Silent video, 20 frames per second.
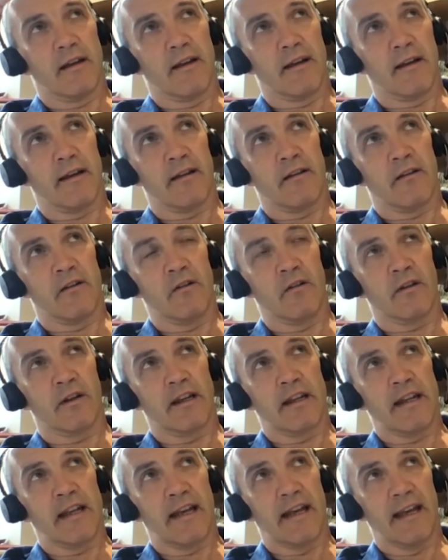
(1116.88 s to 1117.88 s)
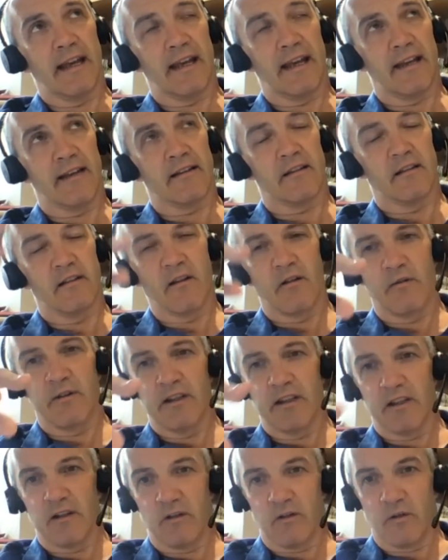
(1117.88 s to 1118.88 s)
and looking ahead,
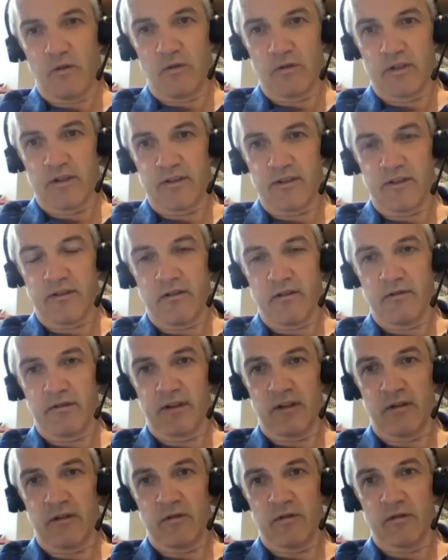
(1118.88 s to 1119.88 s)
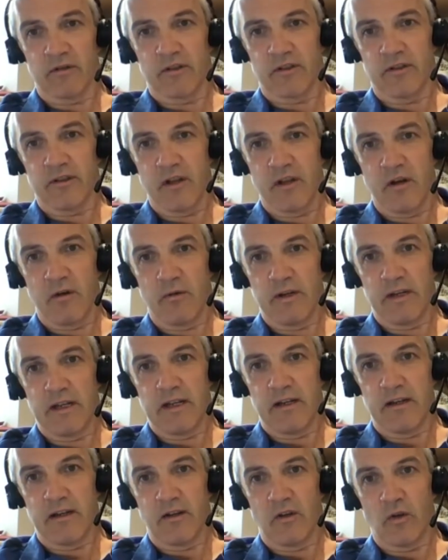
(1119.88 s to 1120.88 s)
knowing the laws as you know the laws,
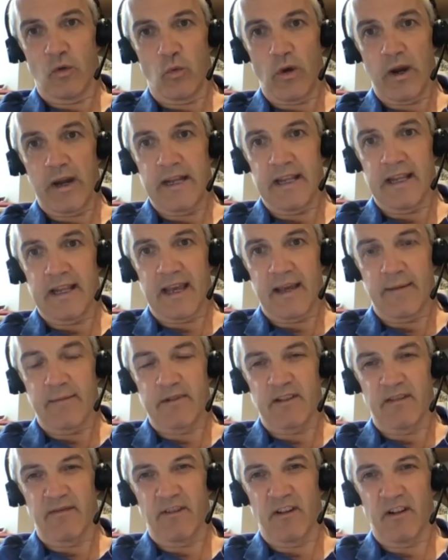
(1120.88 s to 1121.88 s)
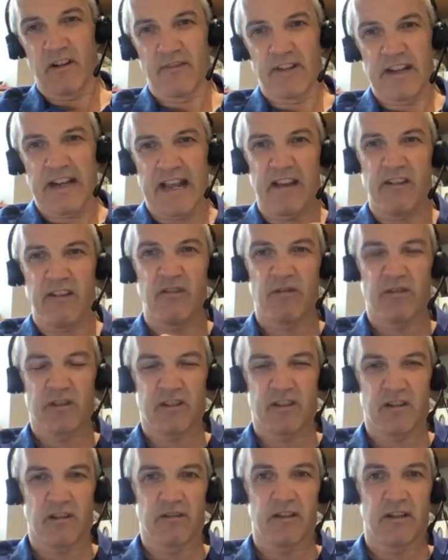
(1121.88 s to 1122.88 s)
knowing the way the game is evolving, how you're
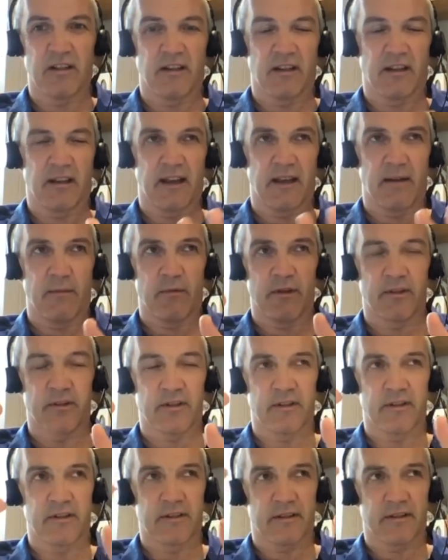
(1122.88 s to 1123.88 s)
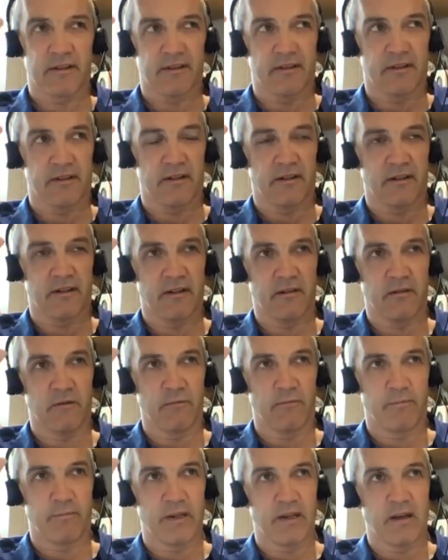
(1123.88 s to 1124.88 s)
studying the game, which is, I
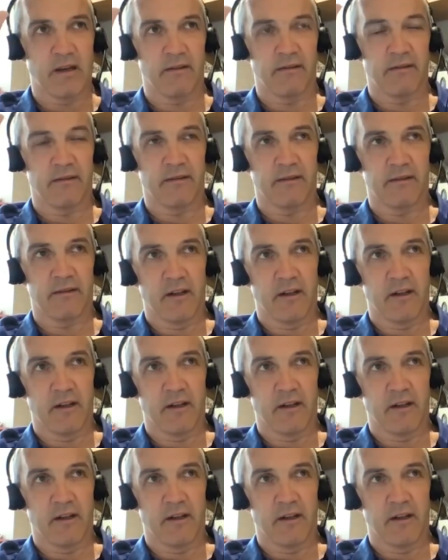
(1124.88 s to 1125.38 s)
know, beyond